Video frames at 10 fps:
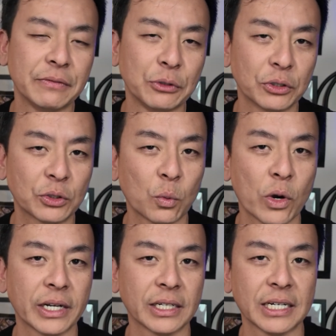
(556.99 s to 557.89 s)
if you just
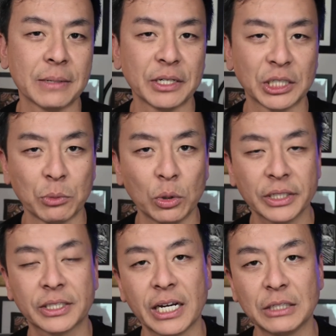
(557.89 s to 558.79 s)
want um, a
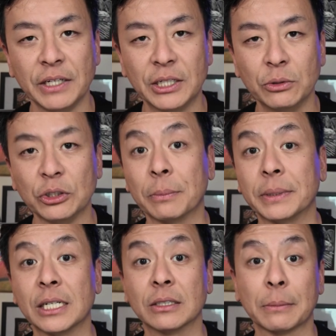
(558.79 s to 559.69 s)
smaller size vehicle, you could
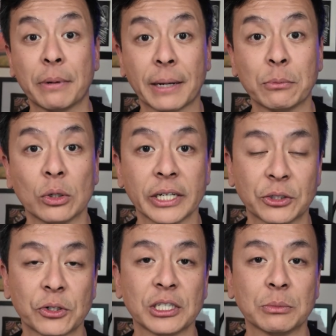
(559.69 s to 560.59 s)
potentially pack more
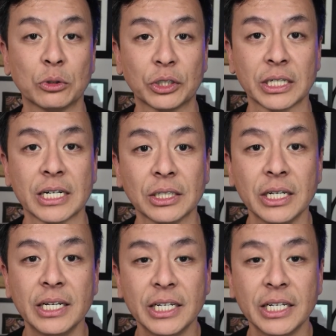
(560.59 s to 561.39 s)
electrons, more charge